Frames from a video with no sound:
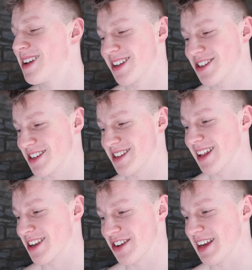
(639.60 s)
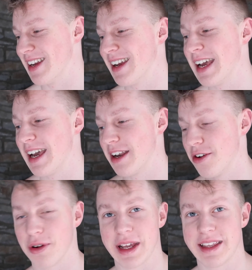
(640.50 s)
just literally
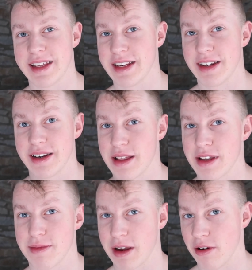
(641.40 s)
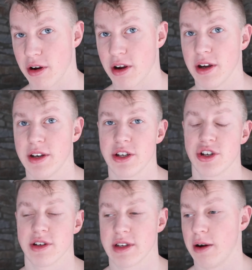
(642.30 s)
no light in, nothing to make you look good, it's
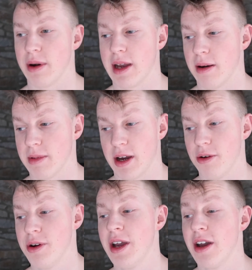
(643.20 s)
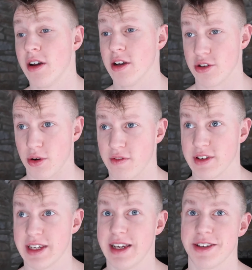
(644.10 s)
just how I am now. So
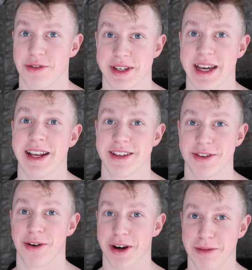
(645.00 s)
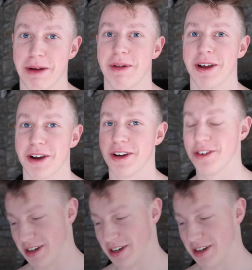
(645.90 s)
obviously, as you can tell, it's not going to make me look good